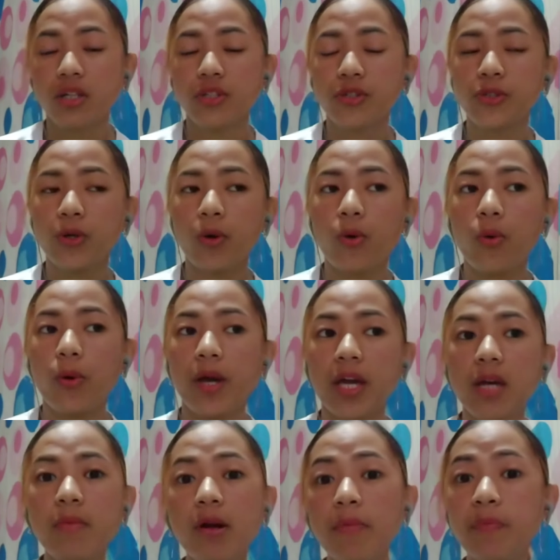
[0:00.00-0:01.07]
So,
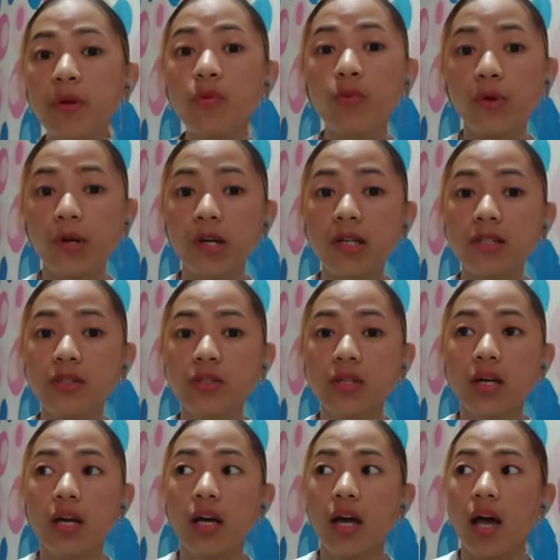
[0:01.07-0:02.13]
MRP
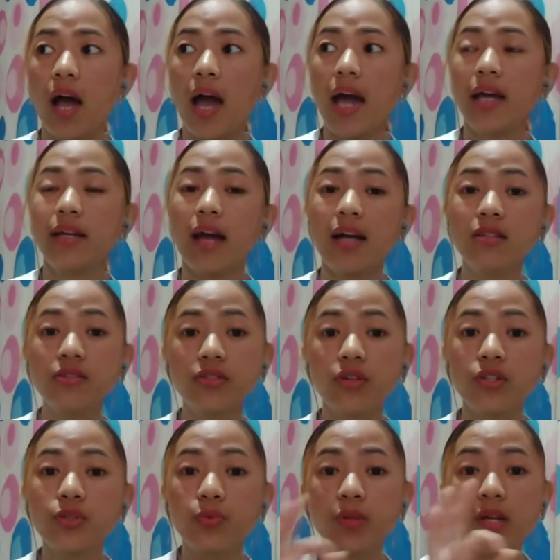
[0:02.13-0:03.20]
works and
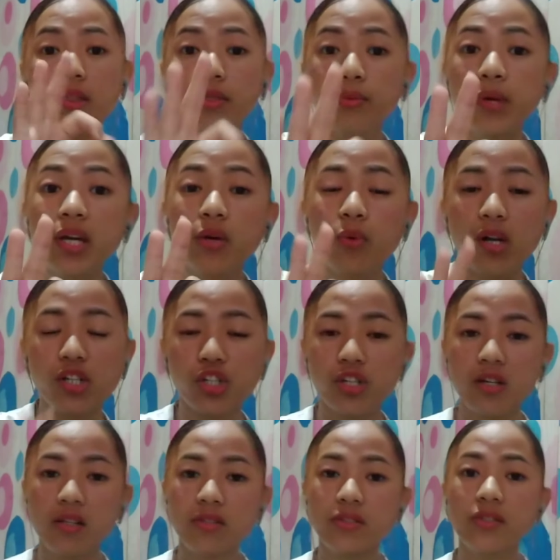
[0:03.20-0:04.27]
answers with the three
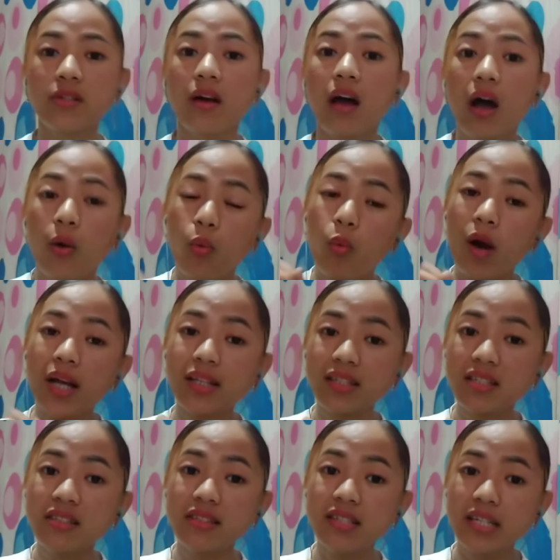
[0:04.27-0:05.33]
questions: what
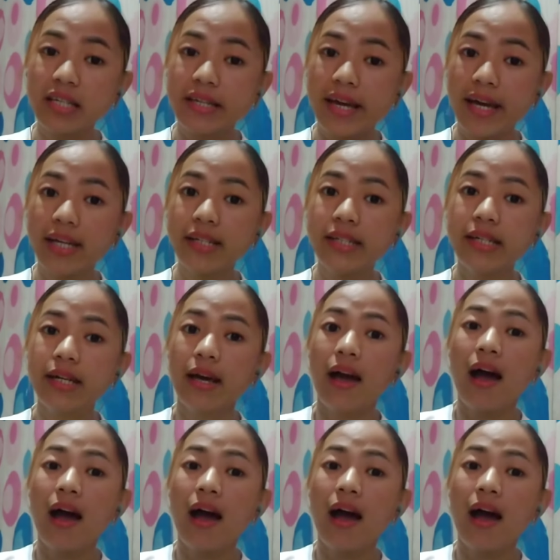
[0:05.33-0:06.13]
is needed,